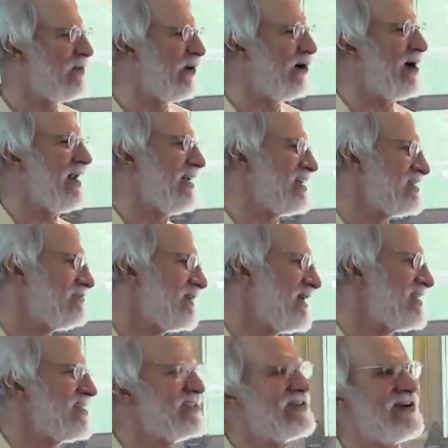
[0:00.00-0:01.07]
boron on his
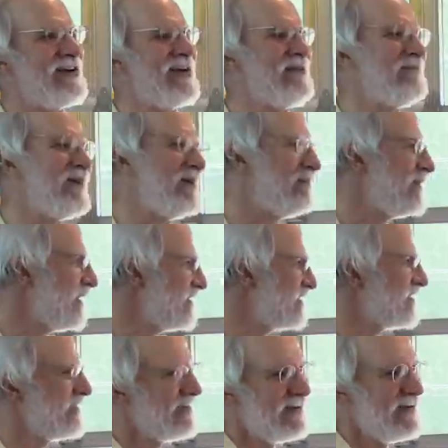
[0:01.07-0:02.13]
beets, he started getting big
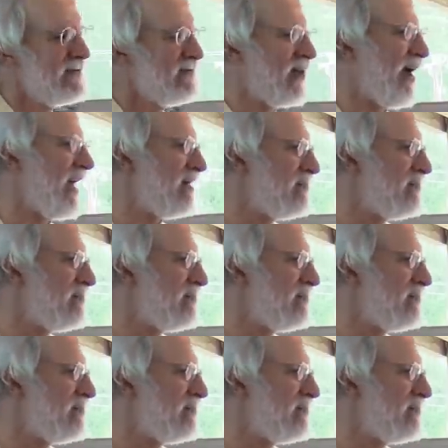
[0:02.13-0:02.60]
beets. I